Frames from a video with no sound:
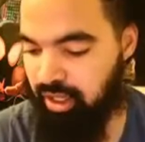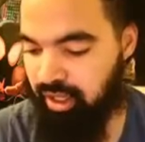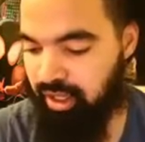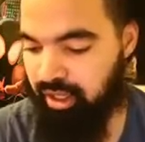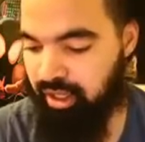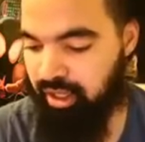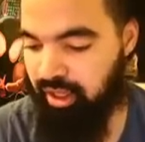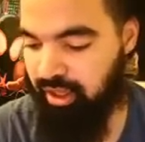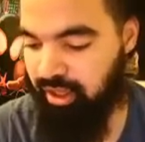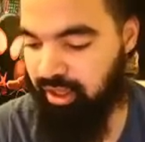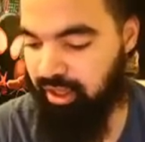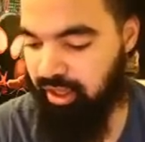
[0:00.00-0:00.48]

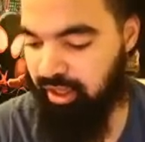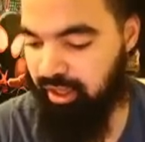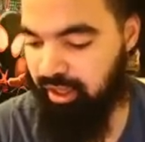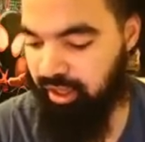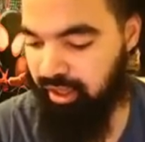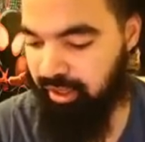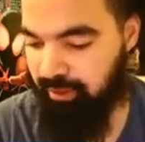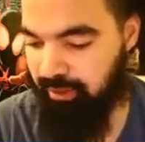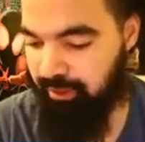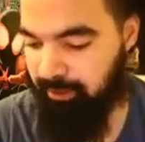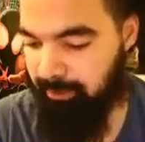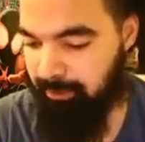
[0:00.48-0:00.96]

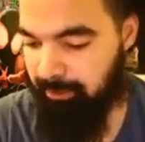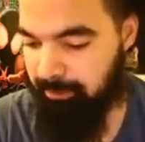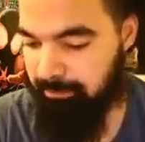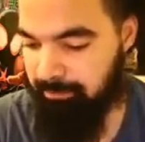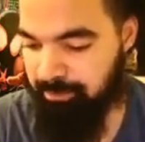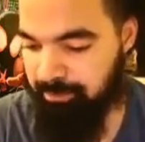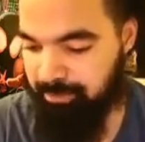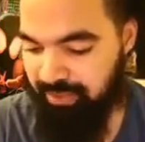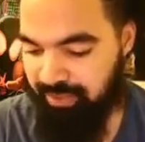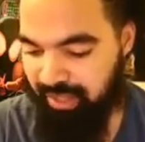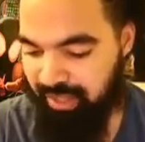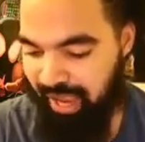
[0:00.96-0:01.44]
He
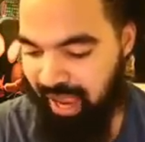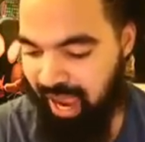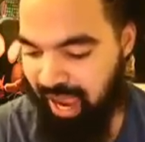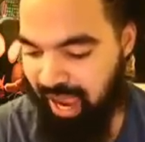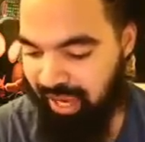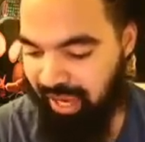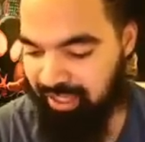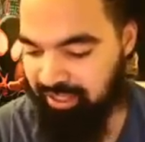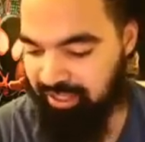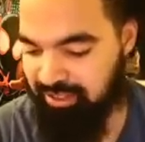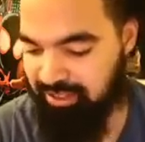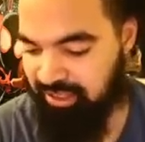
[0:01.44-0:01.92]

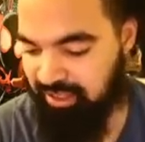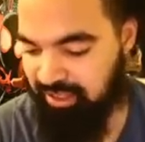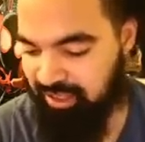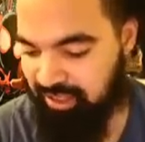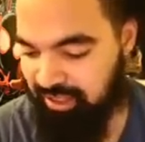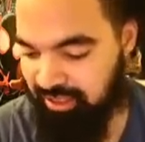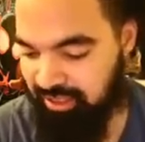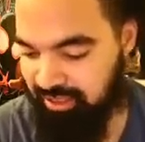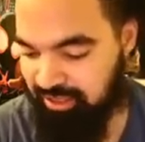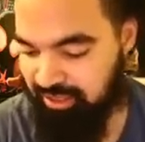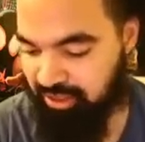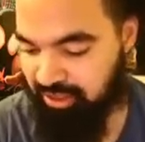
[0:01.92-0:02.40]
has
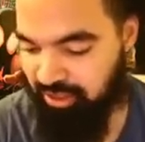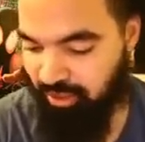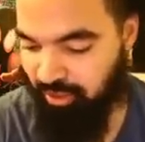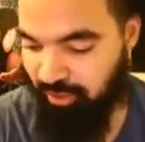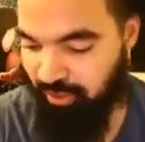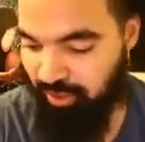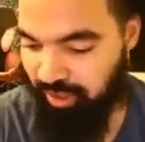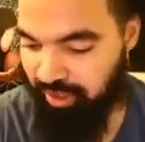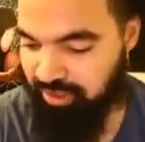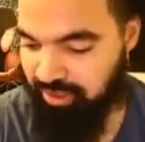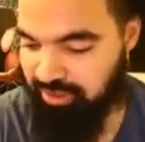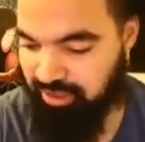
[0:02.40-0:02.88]
these
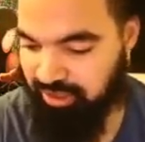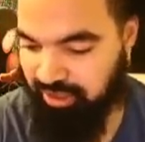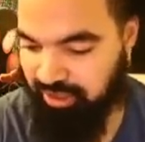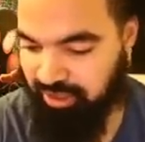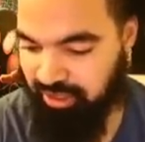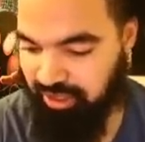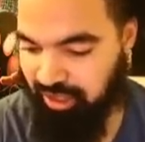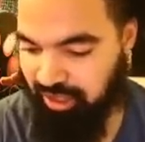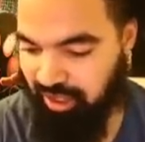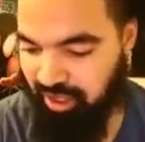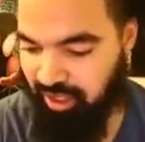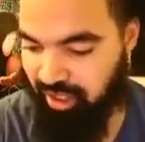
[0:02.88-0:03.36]

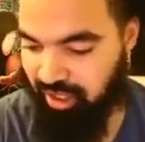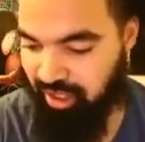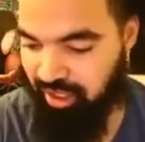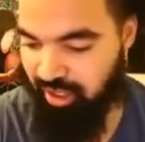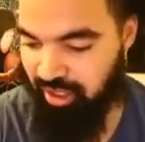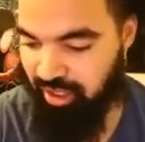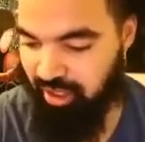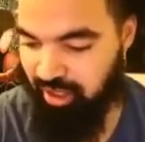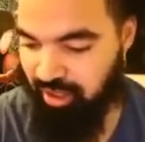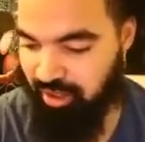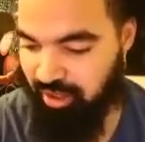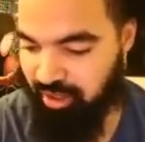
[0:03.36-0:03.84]
crazy,
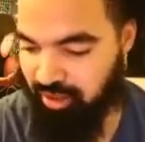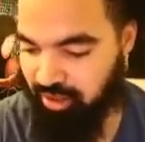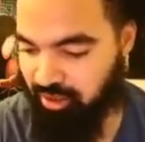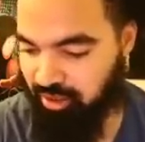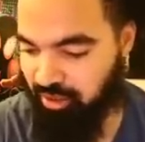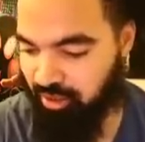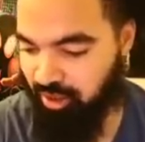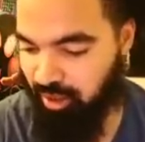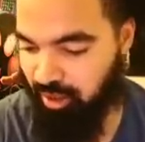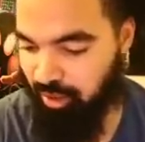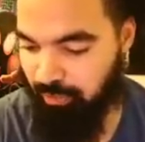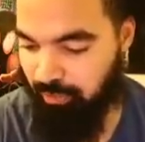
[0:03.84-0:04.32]

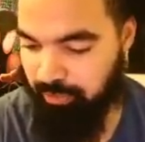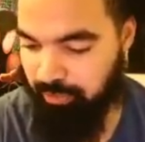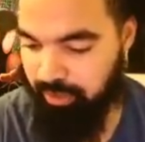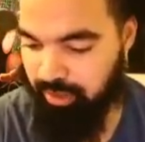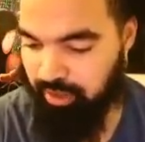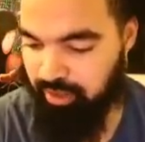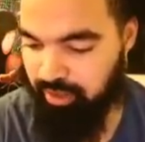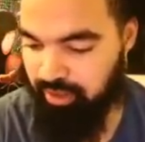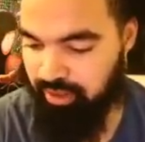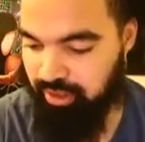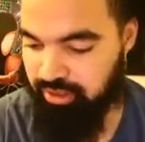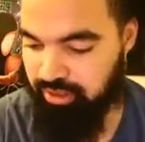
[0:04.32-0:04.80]

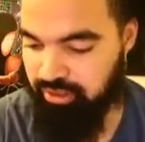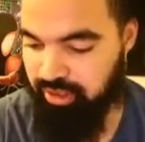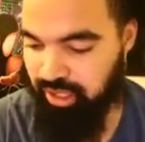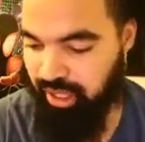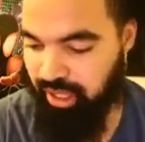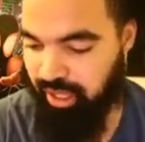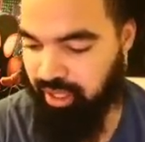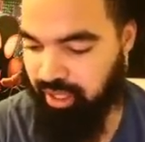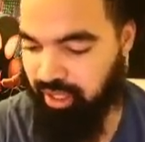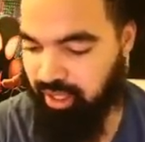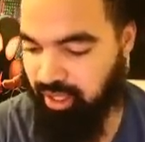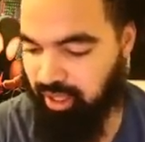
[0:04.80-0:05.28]
abilities
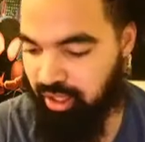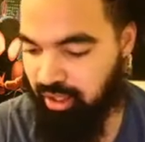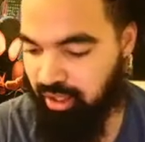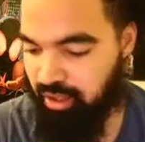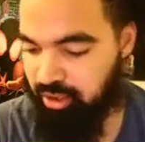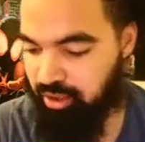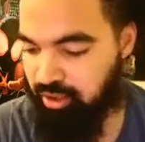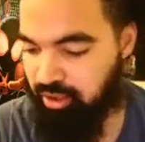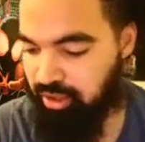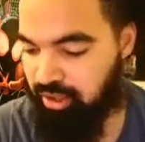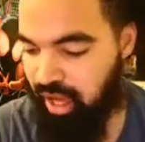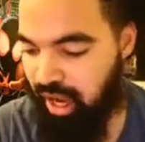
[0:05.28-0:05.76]
that
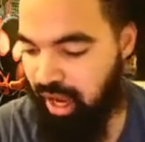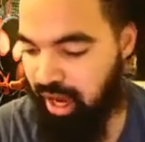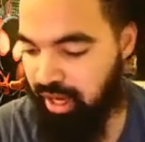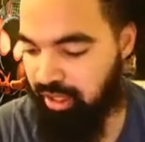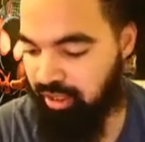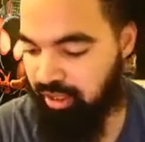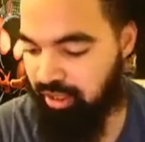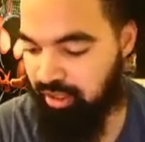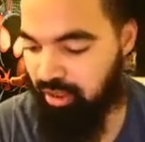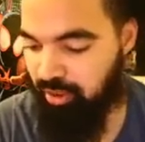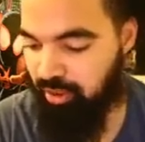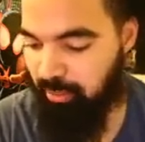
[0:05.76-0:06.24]

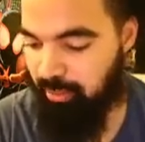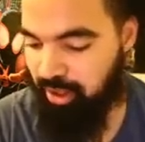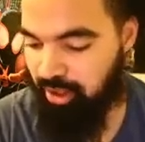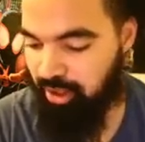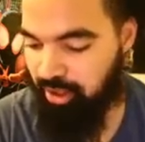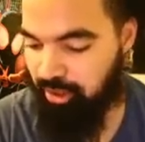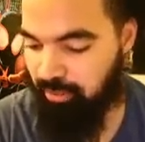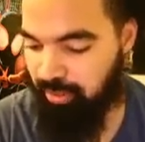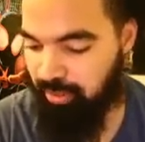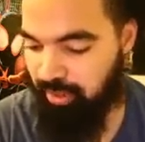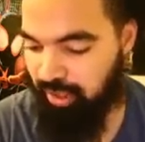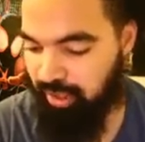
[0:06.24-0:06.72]

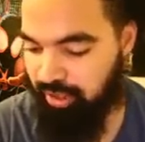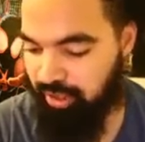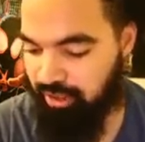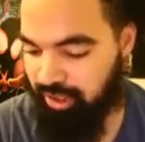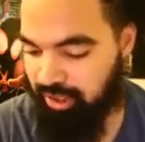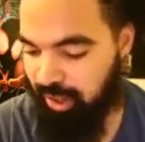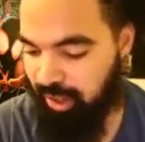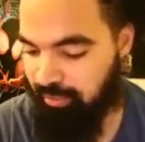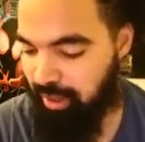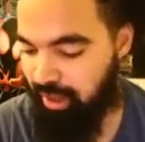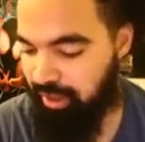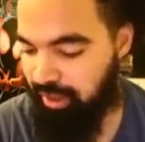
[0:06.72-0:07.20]
non-Killmonger players.
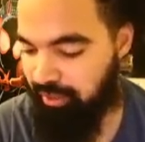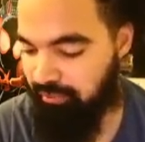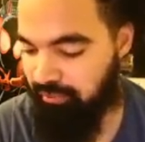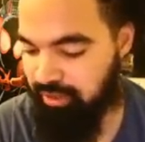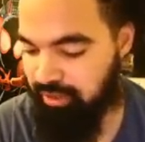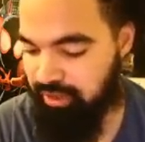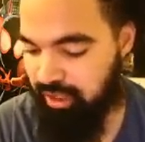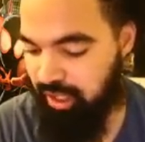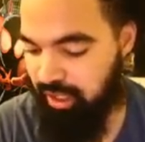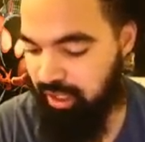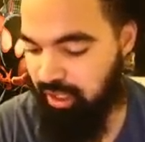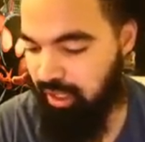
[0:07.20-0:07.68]
I'm not even
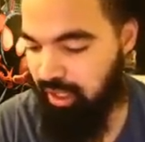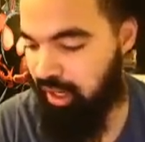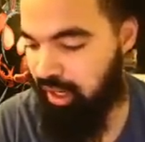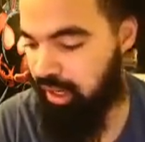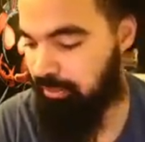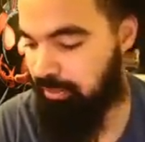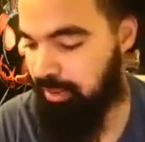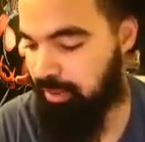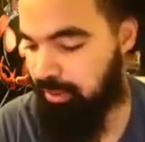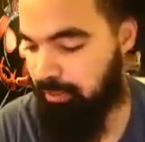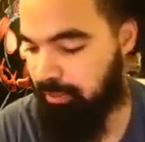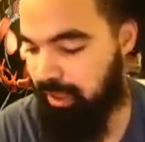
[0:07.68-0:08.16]
saying that
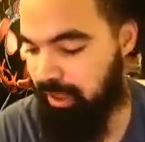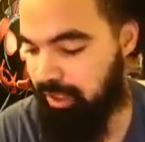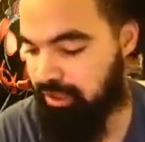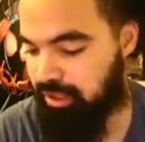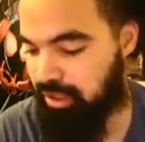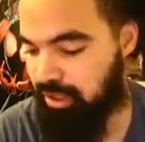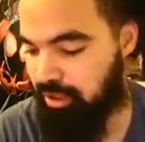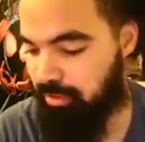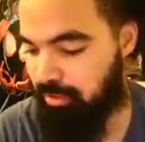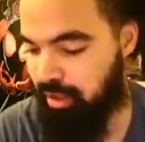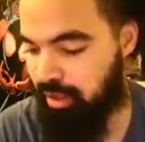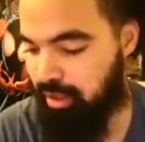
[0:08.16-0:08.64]
I'm the best
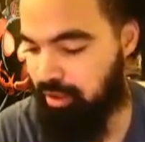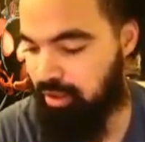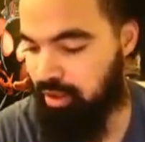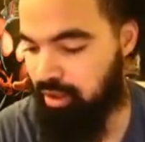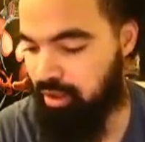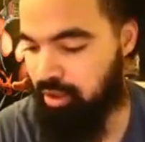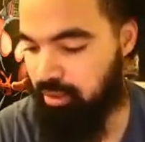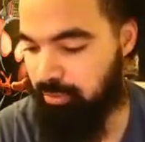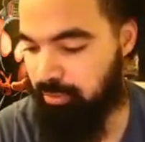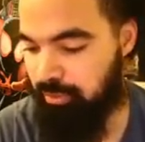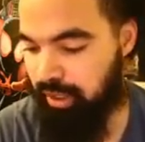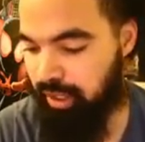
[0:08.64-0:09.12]
Killmonger.
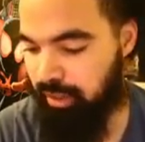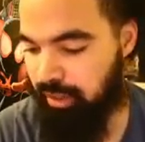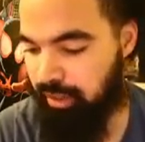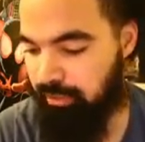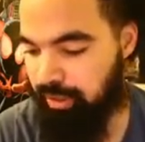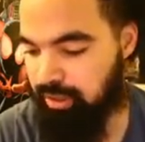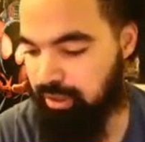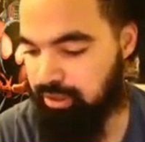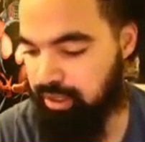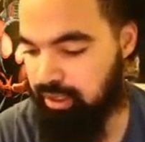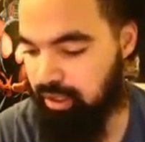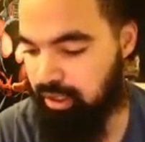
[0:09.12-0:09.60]
Oh man, I
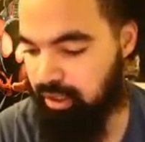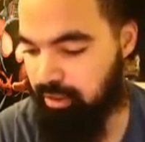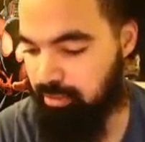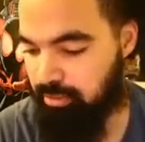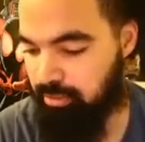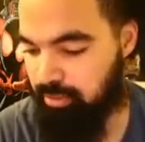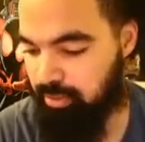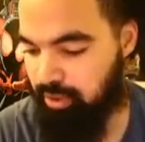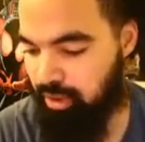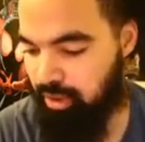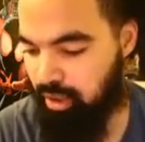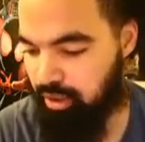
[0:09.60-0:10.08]
messed that up.
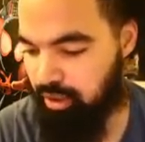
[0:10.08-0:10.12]
Talking